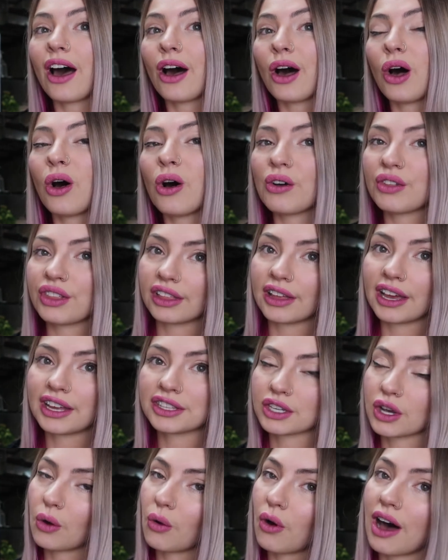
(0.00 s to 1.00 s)
all the
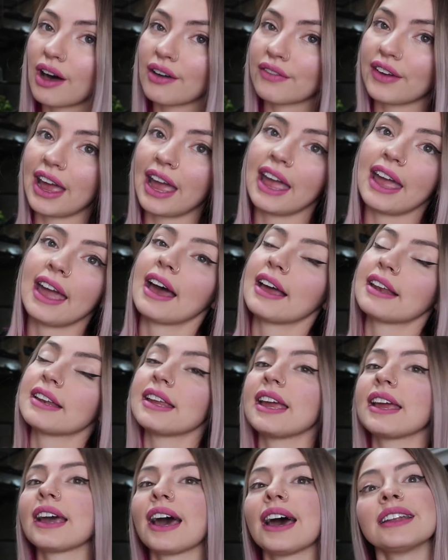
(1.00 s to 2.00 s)
lights go off and
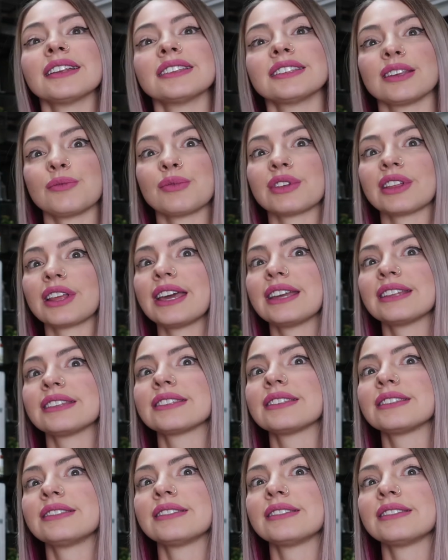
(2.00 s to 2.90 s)
it kind of simulates